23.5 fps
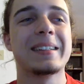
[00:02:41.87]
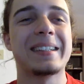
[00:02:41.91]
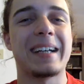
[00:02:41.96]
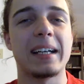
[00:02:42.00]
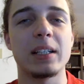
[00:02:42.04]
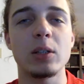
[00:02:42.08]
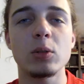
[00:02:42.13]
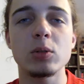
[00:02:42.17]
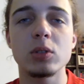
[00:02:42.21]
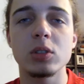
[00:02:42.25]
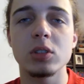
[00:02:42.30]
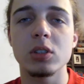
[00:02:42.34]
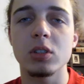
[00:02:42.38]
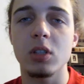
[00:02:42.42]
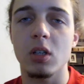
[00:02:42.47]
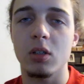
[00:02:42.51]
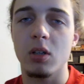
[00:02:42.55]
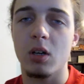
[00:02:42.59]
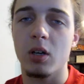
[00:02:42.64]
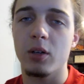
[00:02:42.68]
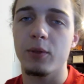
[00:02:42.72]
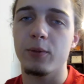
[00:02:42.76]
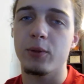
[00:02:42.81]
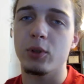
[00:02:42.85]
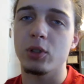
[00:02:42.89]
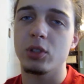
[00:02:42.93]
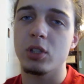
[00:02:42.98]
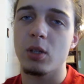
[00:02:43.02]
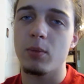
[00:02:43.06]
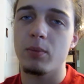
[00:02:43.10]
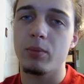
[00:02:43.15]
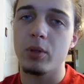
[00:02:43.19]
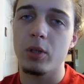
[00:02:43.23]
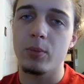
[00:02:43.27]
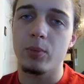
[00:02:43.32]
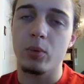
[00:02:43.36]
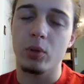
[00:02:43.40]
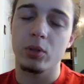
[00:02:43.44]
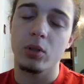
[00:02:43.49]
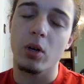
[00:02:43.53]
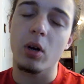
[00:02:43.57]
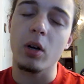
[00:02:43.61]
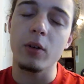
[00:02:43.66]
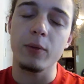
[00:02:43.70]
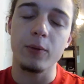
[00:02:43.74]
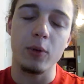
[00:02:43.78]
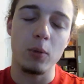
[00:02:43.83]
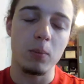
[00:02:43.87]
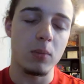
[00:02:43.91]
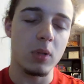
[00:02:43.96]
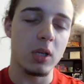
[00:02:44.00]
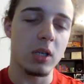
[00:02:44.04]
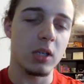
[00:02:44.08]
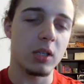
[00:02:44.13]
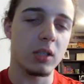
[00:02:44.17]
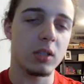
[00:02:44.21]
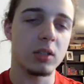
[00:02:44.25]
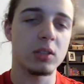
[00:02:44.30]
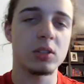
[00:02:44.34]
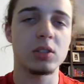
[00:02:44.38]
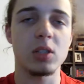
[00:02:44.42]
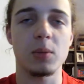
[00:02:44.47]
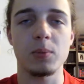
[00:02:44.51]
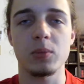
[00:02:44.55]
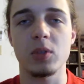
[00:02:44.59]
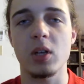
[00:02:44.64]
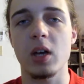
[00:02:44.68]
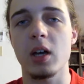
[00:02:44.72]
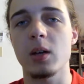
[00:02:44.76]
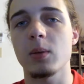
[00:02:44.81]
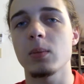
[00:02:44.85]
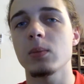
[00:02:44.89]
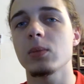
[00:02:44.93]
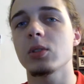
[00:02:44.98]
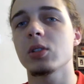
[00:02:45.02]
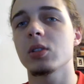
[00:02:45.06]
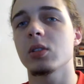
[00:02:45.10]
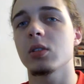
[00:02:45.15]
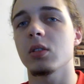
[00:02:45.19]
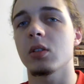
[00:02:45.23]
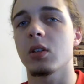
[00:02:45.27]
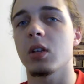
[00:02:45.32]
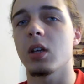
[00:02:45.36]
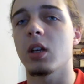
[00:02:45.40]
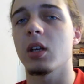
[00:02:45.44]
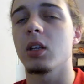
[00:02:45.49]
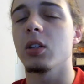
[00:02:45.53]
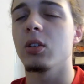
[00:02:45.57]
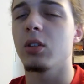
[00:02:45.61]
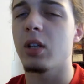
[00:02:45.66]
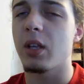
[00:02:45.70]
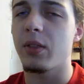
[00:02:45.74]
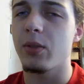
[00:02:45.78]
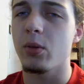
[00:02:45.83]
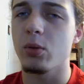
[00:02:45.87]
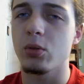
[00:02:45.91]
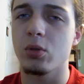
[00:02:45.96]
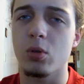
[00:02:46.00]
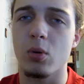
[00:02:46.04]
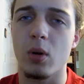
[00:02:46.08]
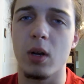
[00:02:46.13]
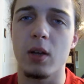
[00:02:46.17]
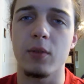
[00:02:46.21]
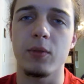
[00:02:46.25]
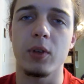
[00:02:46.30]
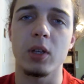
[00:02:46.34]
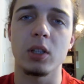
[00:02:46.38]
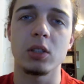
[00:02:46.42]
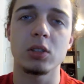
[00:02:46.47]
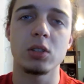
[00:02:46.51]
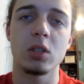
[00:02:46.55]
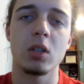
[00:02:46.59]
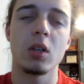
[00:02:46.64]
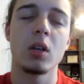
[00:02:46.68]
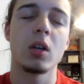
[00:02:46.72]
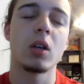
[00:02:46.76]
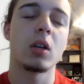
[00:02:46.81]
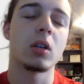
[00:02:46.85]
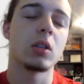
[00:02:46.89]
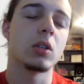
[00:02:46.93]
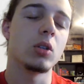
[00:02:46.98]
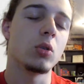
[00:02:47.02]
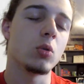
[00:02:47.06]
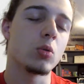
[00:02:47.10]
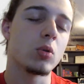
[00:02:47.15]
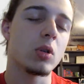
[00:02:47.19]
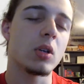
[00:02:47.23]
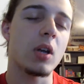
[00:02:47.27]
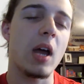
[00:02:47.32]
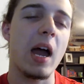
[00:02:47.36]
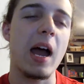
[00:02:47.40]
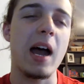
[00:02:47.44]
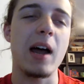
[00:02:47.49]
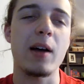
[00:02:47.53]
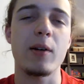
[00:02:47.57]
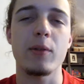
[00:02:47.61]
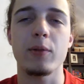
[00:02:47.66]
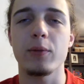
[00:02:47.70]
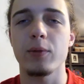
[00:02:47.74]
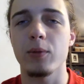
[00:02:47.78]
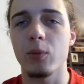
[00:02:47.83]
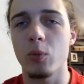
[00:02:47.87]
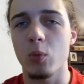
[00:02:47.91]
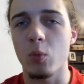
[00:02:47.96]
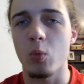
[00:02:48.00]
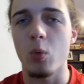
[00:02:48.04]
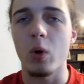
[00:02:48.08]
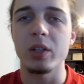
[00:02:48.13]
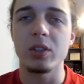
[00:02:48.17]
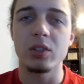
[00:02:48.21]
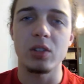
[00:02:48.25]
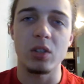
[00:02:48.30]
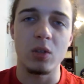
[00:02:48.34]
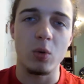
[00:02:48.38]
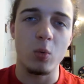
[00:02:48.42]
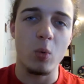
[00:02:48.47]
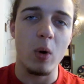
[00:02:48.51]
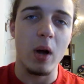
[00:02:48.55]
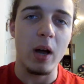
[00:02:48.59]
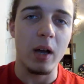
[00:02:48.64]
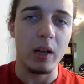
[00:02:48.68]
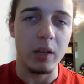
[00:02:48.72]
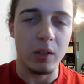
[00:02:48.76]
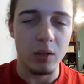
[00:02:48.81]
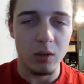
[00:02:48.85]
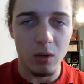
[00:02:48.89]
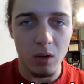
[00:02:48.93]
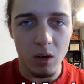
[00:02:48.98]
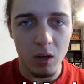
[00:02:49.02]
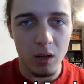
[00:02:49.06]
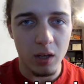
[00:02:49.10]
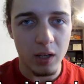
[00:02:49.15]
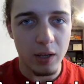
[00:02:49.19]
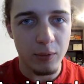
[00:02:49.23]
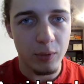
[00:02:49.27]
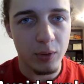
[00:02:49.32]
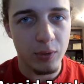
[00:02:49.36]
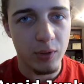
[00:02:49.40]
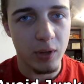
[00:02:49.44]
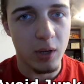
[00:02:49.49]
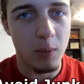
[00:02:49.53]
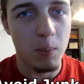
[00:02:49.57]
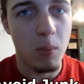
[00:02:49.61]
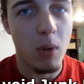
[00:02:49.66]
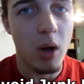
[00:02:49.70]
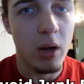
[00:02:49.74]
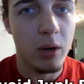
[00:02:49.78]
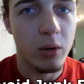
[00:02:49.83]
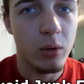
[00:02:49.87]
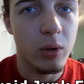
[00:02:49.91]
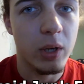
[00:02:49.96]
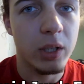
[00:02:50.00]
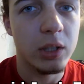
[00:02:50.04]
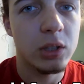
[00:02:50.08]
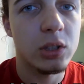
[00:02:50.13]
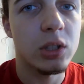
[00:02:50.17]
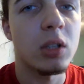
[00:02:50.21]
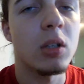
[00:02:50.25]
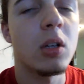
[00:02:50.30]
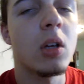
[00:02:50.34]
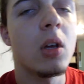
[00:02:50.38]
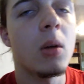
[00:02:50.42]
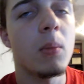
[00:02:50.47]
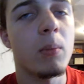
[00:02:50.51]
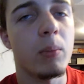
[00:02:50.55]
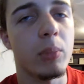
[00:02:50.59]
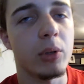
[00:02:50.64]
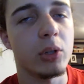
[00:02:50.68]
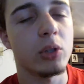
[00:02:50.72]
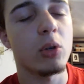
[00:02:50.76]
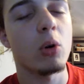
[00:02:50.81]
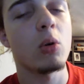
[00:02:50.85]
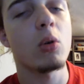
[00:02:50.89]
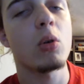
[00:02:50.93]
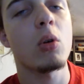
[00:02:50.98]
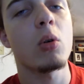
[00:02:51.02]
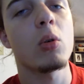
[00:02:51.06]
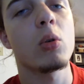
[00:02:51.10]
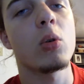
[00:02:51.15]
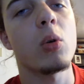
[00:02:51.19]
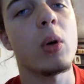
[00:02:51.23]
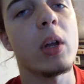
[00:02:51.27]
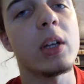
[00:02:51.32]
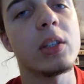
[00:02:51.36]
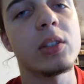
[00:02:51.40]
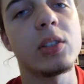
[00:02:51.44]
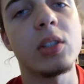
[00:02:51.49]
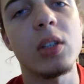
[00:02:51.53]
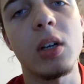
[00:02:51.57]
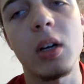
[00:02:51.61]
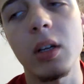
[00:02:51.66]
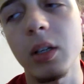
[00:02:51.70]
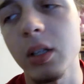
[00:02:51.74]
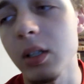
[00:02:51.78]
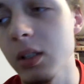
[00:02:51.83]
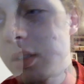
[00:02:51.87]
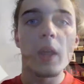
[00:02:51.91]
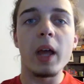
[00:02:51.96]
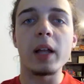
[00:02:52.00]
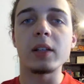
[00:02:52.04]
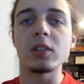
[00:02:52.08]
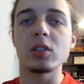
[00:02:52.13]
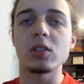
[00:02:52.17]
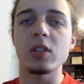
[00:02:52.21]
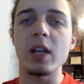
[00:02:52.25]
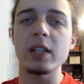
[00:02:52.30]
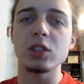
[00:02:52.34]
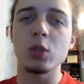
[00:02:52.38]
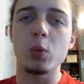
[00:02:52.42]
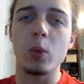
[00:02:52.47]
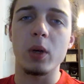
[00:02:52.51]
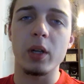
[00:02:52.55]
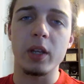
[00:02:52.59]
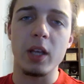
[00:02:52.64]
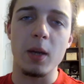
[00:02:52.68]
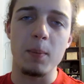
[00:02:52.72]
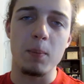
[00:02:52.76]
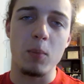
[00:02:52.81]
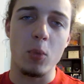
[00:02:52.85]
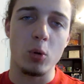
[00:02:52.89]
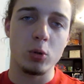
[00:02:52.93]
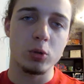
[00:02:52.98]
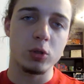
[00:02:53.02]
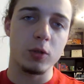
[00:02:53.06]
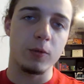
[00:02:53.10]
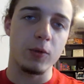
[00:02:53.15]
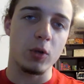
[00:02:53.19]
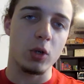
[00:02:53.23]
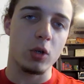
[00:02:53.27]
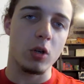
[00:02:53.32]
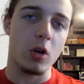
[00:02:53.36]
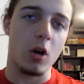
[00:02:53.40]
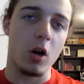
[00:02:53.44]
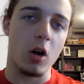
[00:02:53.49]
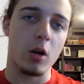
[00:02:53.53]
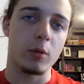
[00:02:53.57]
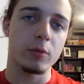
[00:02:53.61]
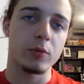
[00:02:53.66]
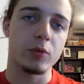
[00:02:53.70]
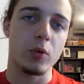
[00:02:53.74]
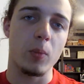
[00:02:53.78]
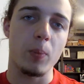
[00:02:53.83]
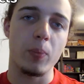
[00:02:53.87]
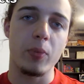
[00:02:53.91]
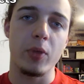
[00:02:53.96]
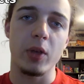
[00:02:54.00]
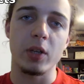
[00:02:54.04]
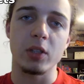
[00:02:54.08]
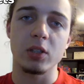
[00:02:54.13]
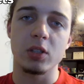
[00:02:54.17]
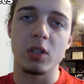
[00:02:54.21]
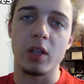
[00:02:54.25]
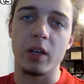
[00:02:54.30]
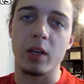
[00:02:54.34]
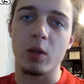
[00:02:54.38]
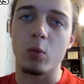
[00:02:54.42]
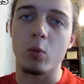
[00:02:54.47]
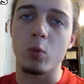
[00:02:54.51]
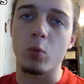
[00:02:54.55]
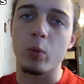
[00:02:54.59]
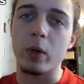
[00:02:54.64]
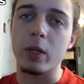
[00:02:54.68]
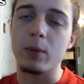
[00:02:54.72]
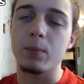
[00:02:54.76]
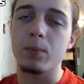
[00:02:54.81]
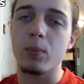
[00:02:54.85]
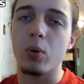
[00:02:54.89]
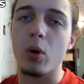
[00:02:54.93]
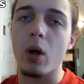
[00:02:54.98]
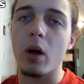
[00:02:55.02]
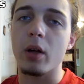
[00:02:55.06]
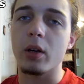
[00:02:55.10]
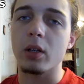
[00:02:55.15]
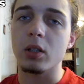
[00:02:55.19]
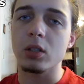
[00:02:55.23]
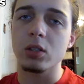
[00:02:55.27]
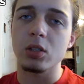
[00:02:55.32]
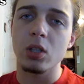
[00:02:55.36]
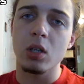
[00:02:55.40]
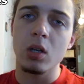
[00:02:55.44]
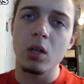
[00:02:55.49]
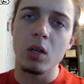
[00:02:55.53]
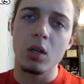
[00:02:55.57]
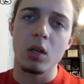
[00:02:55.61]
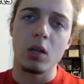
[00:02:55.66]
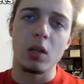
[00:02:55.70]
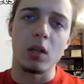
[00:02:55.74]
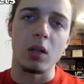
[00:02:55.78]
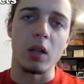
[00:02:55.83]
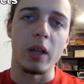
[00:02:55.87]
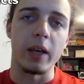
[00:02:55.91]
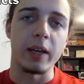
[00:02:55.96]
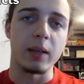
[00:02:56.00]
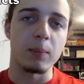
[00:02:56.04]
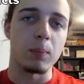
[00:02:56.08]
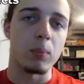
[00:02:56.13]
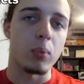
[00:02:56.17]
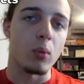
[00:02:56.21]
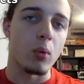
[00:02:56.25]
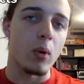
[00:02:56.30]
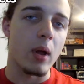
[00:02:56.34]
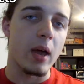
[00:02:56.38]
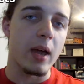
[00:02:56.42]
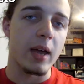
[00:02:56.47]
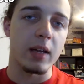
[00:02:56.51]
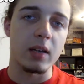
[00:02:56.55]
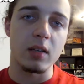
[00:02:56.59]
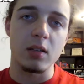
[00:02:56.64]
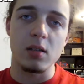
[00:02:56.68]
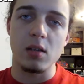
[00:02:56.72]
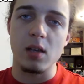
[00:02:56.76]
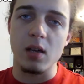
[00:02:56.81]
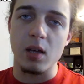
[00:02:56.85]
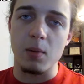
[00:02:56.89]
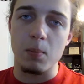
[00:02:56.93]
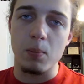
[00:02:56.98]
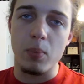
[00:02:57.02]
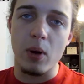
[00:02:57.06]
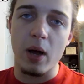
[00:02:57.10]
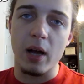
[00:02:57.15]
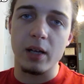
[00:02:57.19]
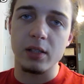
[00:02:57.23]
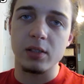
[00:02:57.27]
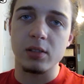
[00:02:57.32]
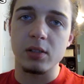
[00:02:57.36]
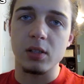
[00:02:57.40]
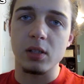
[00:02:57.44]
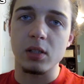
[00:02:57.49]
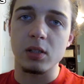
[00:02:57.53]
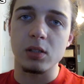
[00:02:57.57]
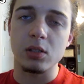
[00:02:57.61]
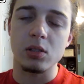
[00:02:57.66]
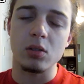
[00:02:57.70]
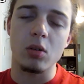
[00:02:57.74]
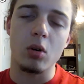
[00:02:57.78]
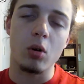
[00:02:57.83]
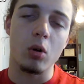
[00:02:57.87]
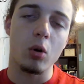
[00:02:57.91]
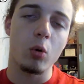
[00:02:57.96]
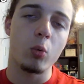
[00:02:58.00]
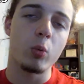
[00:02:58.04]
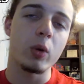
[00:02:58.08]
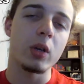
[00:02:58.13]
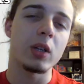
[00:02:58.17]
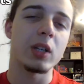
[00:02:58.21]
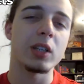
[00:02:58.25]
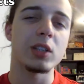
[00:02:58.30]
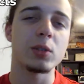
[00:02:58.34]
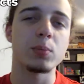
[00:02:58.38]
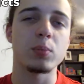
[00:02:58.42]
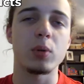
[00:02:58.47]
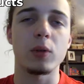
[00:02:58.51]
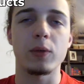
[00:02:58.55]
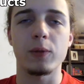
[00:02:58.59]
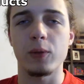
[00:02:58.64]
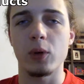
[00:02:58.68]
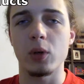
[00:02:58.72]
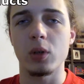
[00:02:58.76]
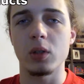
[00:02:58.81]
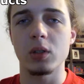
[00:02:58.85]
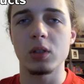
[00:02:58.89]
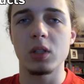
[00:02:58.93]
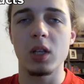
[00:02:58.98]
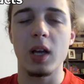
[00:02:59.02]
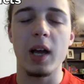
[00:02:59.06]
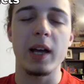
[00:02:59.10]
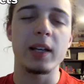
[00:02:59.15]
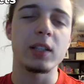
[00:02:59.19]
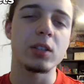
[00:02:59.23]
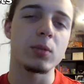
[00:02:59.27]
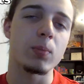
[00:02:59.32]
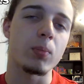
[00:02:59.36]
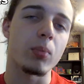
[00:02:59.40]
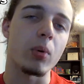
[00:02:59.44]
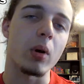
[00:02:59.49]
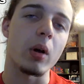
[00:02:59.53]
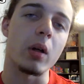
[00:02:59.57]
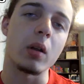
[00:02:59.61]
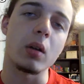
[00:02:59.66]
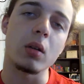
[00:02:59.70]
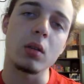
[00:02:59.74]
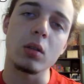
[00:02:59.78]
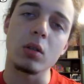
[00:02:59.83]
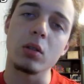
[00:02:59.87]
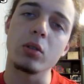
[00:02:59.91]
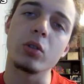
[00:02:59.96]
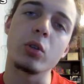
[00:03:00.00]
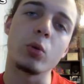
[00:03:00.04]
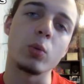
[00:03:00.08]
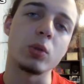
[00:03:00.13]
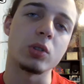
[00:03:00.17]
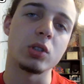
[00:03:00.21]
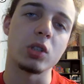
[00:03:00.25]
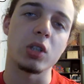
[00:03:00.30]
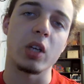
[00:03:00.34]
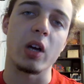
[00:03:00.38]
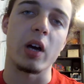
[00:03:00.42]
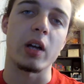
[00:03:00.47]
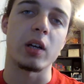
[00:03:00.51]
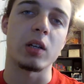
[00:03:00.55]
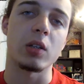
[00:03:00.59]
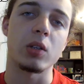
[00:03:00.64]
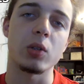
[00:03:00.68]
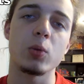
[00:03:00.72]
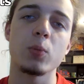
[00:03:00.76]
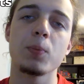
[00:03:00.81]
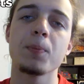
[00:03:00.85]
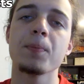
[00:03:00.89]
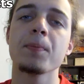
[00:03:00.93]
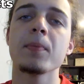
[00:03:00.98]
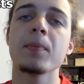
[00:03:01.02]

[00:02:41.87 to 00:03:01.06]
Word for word: I know it's hard for some people, it's hard for me sometimes, okay, you get those cravings. You can have once in a while, you know, all, everything in moderation but don't go crazy on it. Instead, you want to get most of your carbs from things like wheat products, like bread and pastas. Whole wheat is preferred, guys, but you do what you got to do.